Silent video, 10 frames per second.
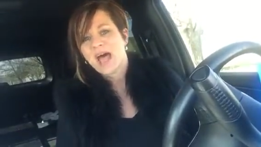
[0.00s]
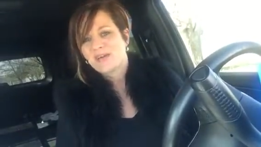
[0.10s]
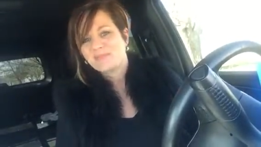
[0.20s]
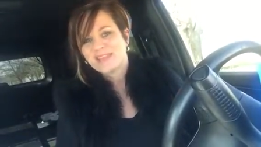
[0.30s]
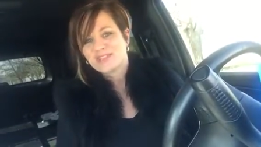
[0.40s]

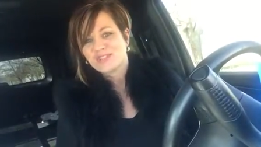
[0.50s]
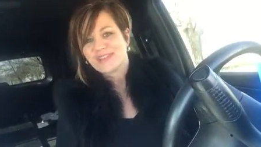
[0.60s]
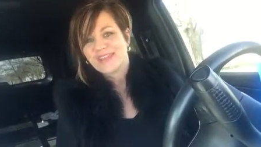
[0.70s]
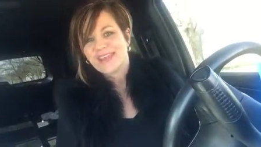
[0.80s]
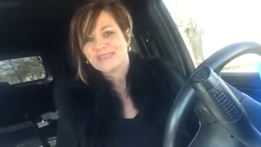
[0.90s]
I bless you
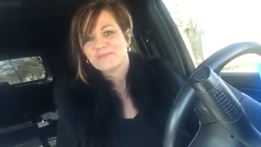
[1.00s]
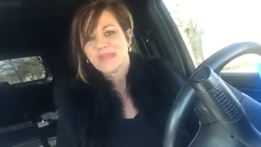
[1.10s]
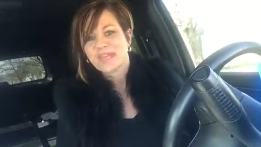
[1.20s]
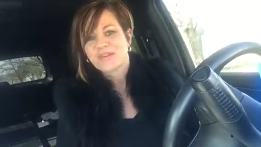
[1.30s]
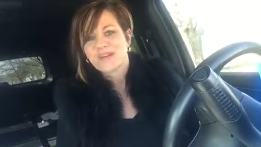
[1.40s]
today.
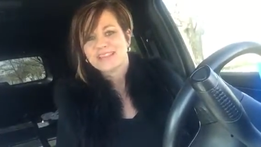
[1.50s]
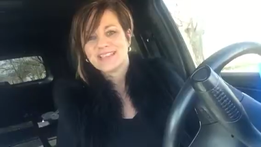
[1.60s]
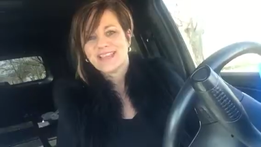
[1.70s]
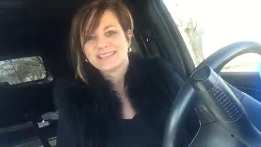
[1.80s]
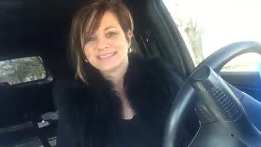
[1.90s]
Make it a great
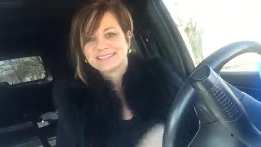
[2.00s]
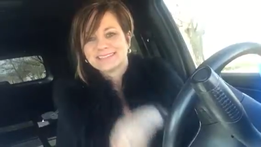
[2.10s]
day.